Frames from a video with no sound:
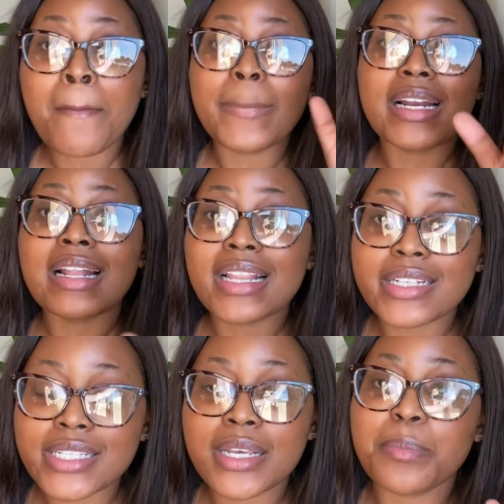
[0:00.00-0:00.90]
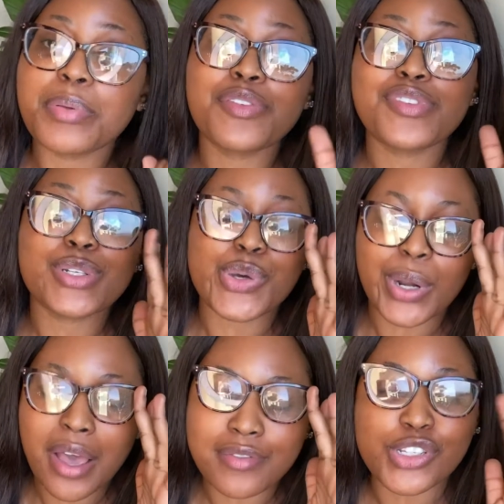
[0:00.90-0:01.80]
But another tip, if you don't
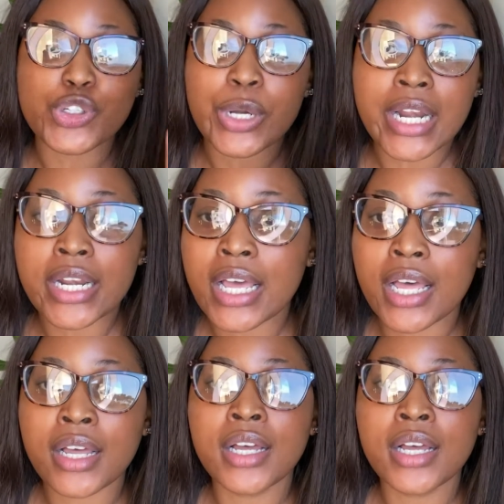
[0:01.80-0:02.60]
have a straightener,